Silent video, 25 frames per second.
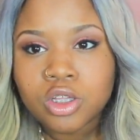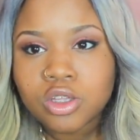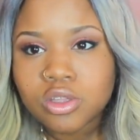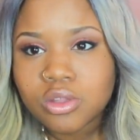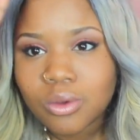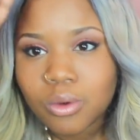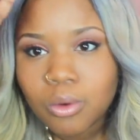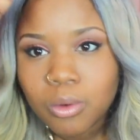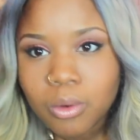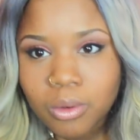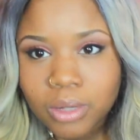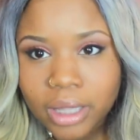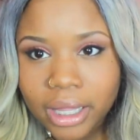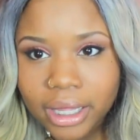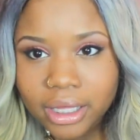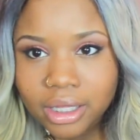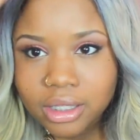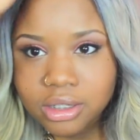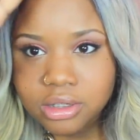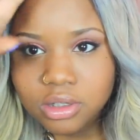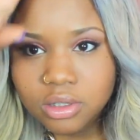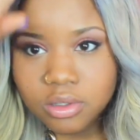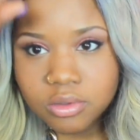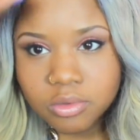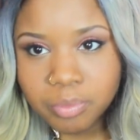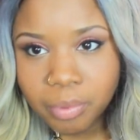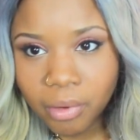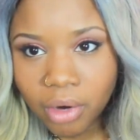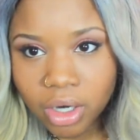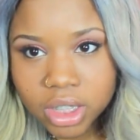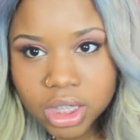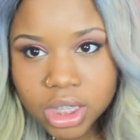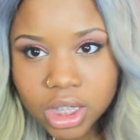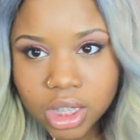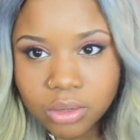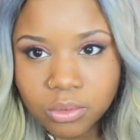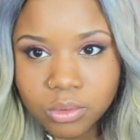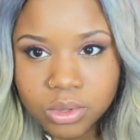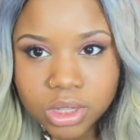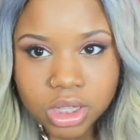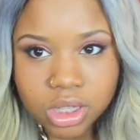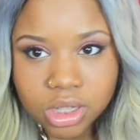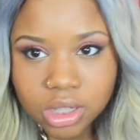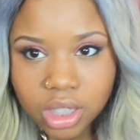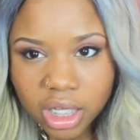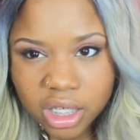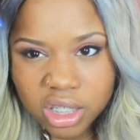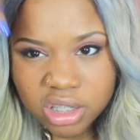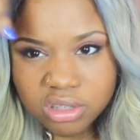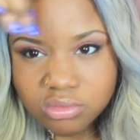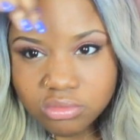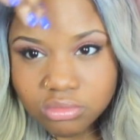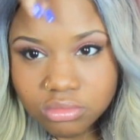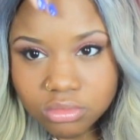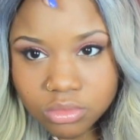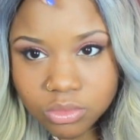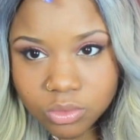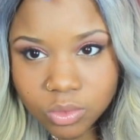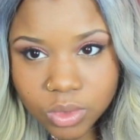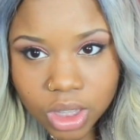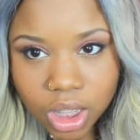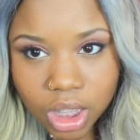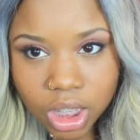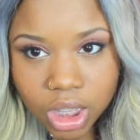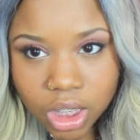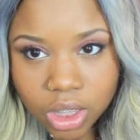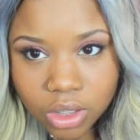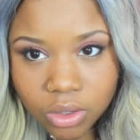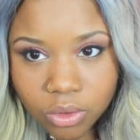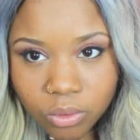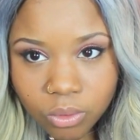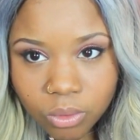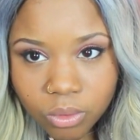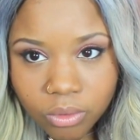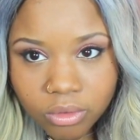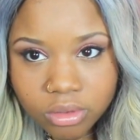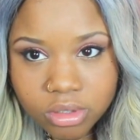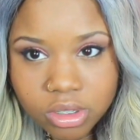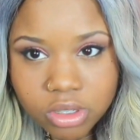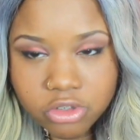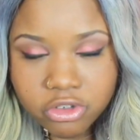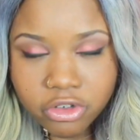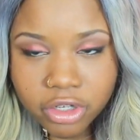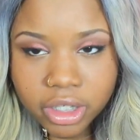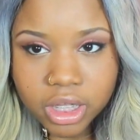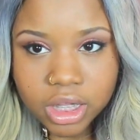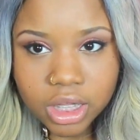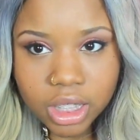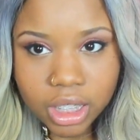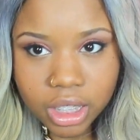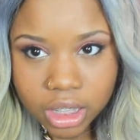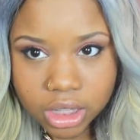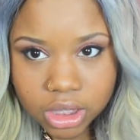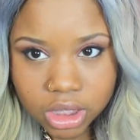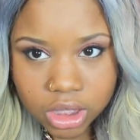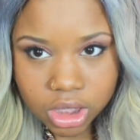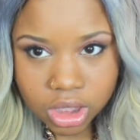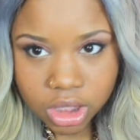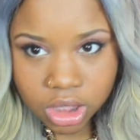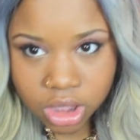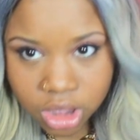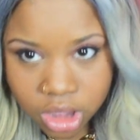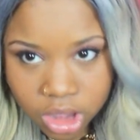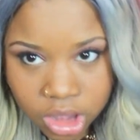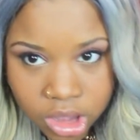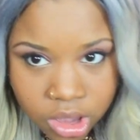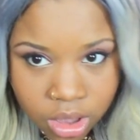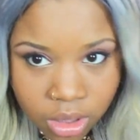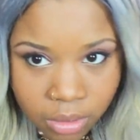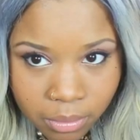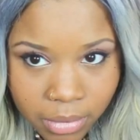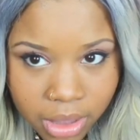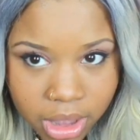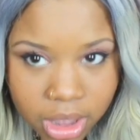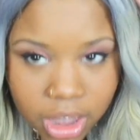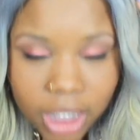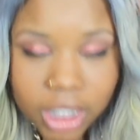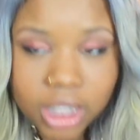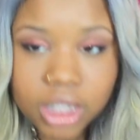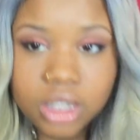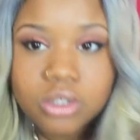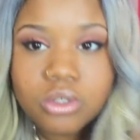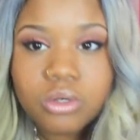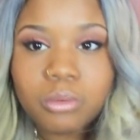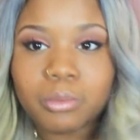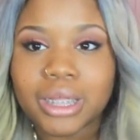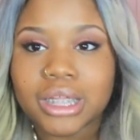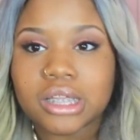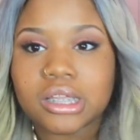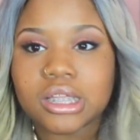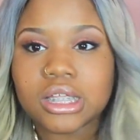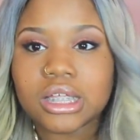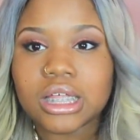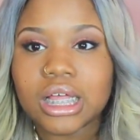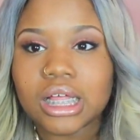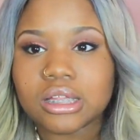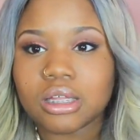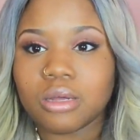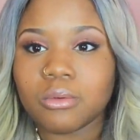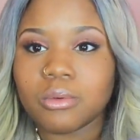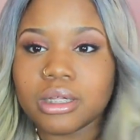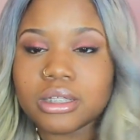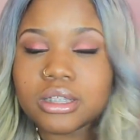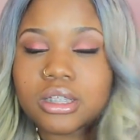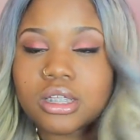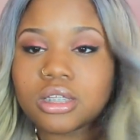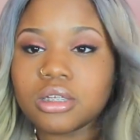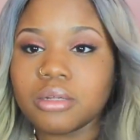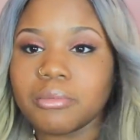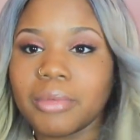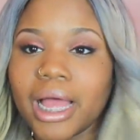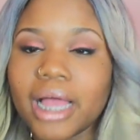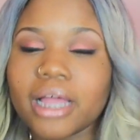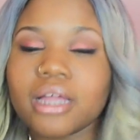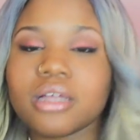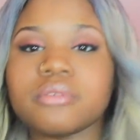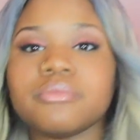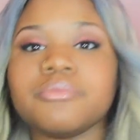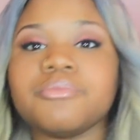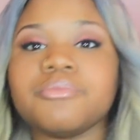So like part of it which like with a little straight there, and then made it like a little messy as I went to the back.